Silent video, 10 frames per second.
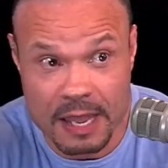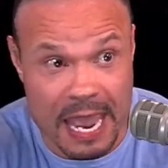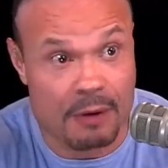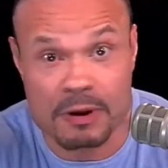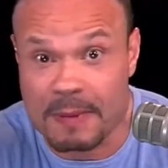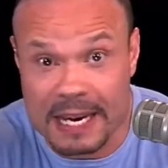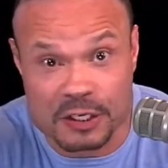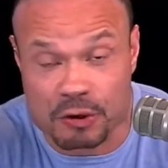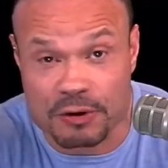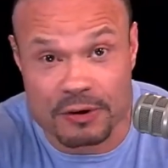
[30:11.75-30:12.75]
And we make
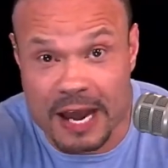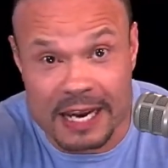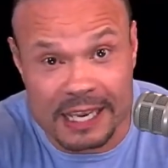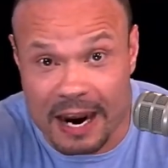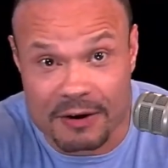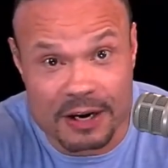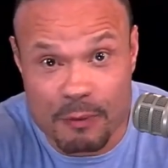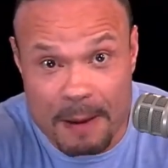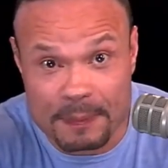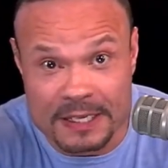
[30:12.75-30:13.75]
sure they're not carrying
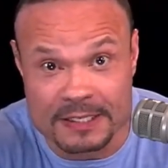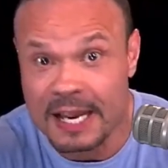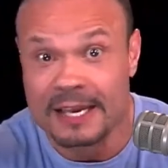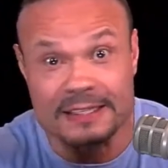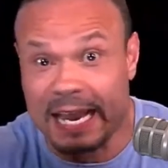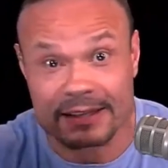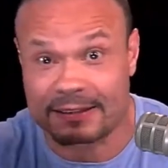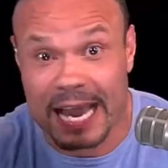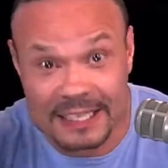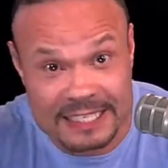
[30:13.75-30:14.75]
weapons.
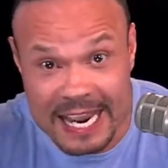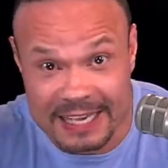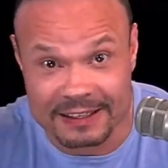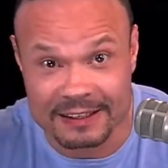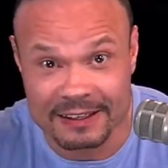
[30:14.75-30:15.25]
That's it.